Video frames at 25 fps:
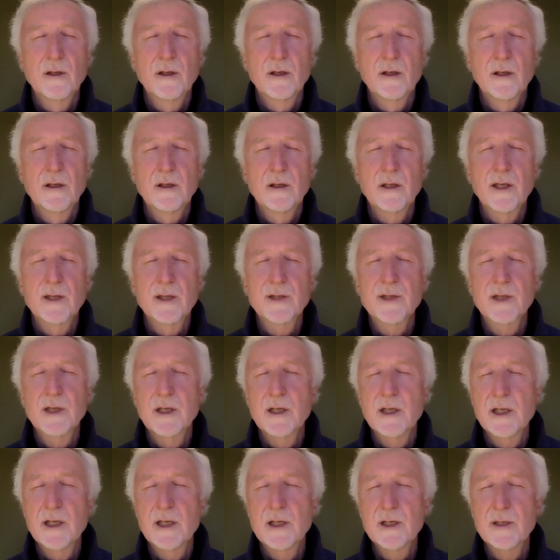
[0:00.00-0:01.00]
Doesn't
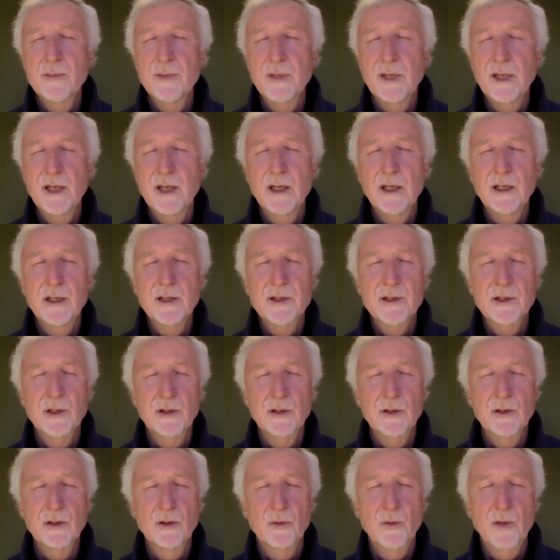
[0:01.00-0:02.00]
need to be any
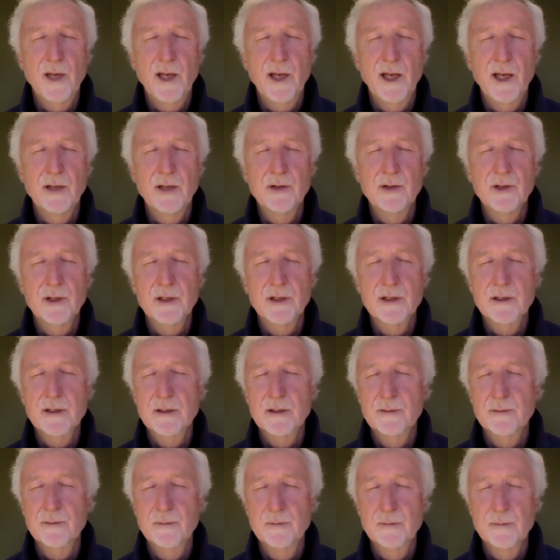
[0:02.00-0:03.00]
certain way, just
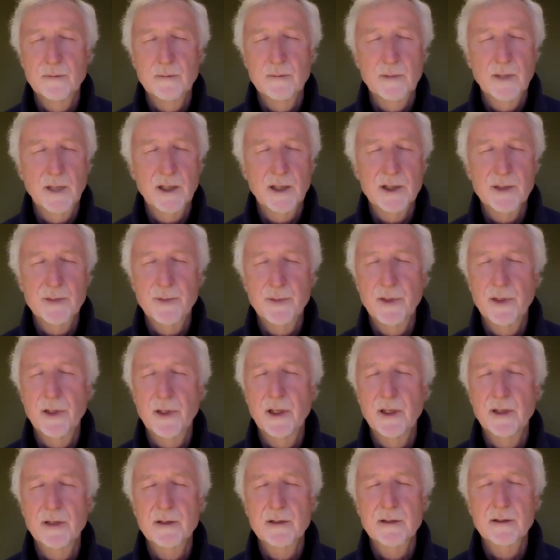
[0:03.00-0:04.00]

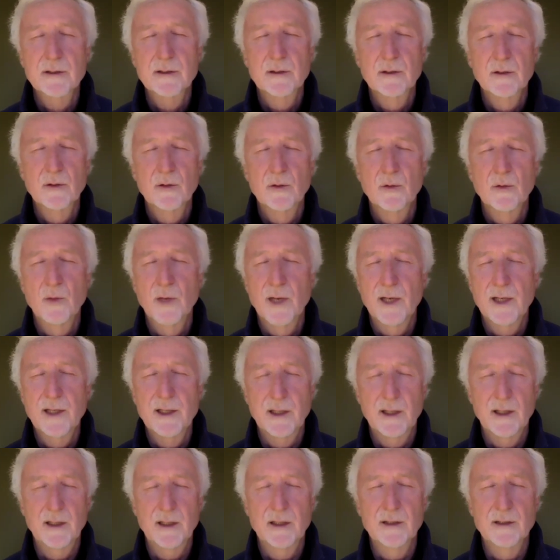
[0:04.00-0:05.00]
experience what
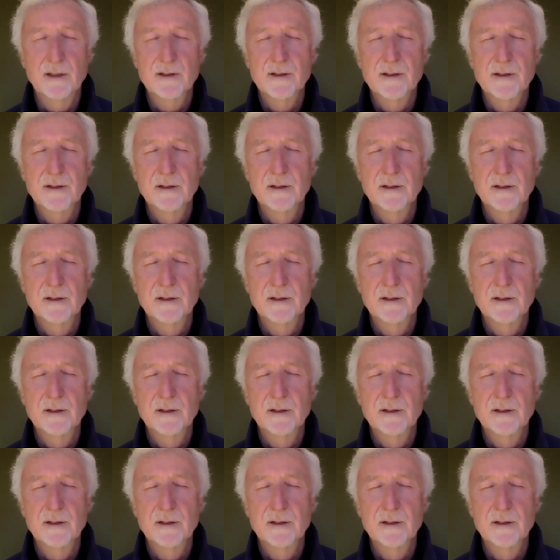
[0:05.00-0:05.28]
is.